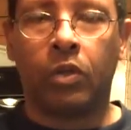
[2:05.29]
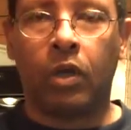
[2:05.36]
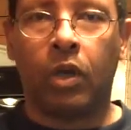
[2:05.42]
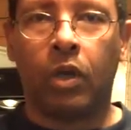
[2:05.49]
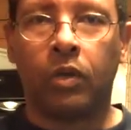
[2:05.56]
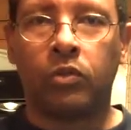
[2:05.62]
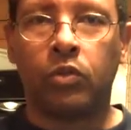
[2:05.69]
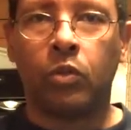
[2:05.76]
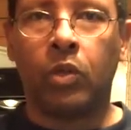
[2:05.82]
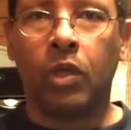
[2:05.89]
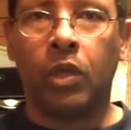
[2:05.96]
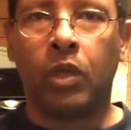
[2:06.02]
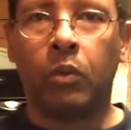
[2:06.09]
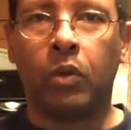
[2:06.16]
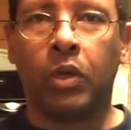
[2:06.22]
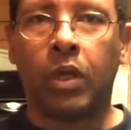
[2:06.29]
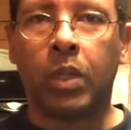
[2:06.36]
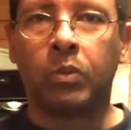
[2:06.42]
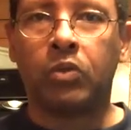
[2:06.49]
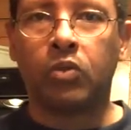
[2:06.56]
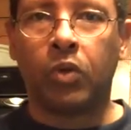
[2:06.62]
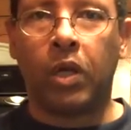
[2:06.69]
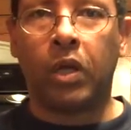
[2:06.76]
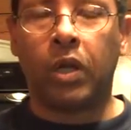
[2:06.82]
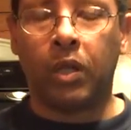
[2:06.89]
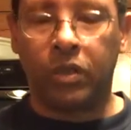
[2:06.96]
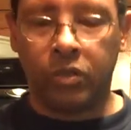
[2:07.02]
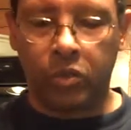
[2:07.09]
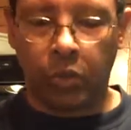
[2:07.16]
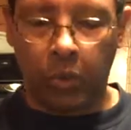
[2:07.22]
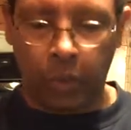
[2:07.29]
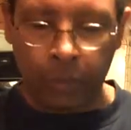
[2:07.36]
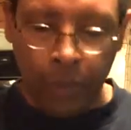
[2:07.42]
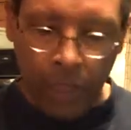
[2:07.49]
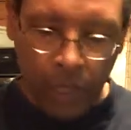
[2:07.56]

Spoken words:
zucchini when it comes straight out of the store.